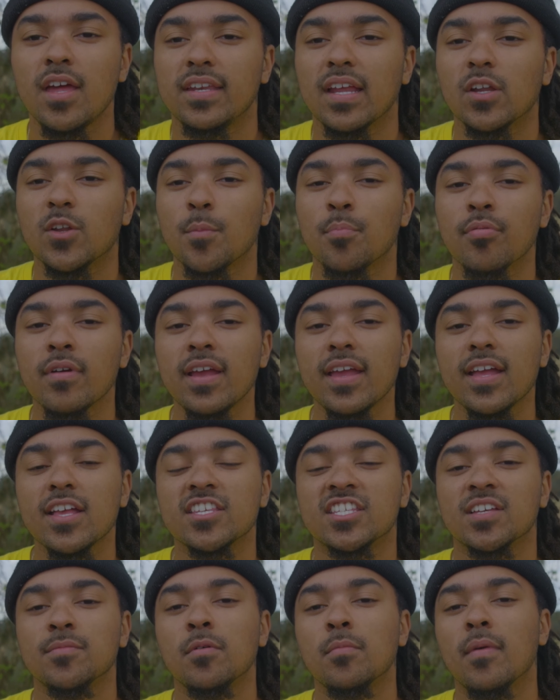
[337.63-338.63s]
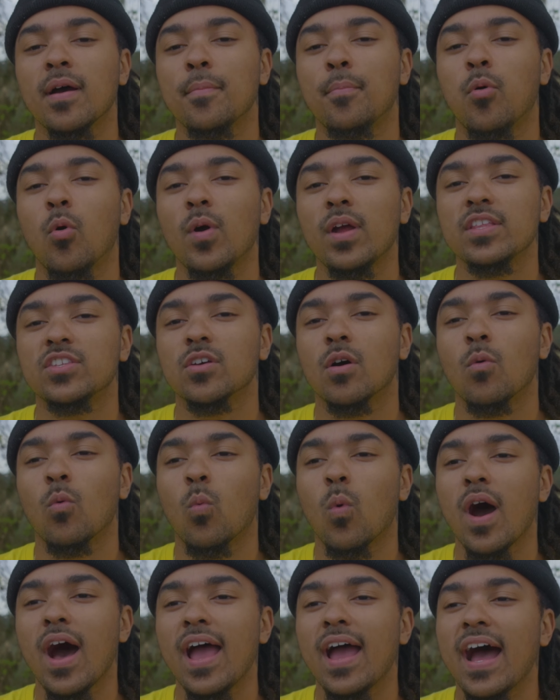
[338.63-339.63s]
Now to bring in some of my points on
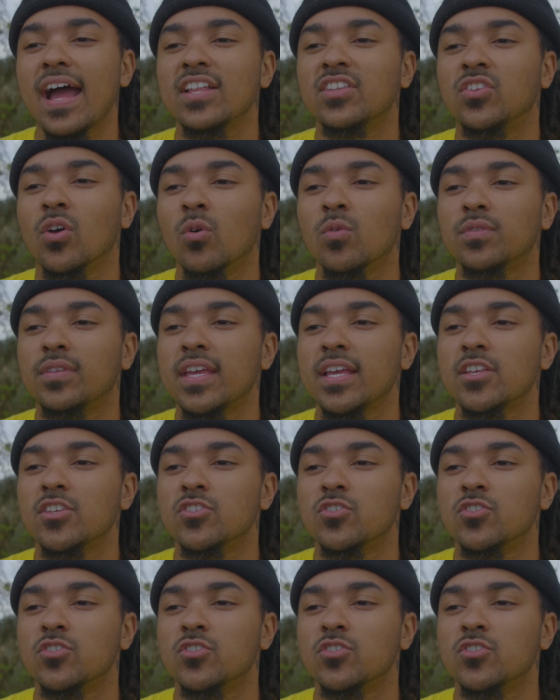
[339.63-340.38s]
why I don't think